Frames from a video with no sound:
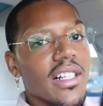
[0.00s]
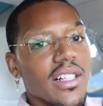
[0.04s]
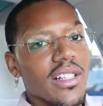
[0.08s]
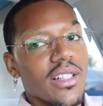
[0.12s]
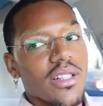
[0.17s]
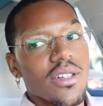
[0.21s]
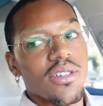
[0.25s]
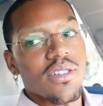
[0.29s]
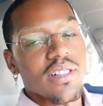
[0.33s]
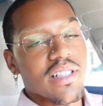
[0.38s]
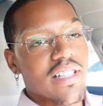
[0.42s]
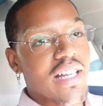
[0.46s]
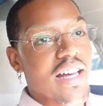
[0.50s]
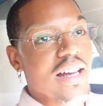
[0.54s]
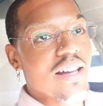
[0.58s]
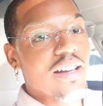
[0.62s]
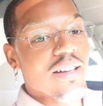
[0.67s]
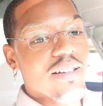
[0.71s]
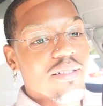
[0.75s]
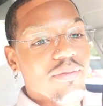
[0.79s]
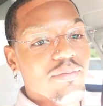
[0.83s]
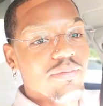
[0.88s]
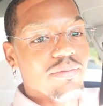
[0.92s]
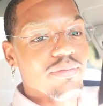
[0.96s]
long
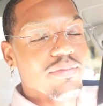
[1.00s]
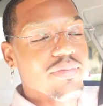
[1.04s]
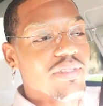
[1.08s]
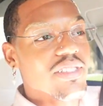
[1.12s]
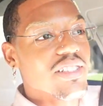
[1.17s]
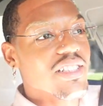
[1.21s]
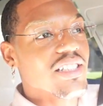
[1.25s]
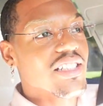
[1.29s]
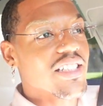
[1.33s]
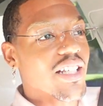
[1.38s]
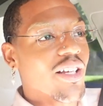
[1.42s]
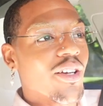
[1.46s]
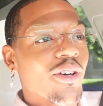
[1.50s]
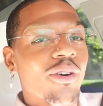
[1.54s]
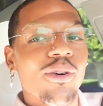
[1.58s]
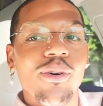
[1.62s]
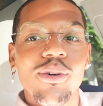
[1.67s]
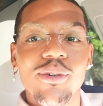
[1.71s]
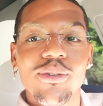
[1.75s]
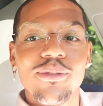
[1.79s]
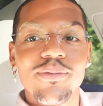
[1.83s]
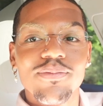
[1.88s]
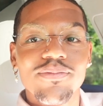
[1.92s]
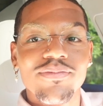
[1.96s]
time,
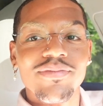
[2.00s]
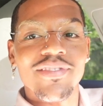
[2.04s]
single,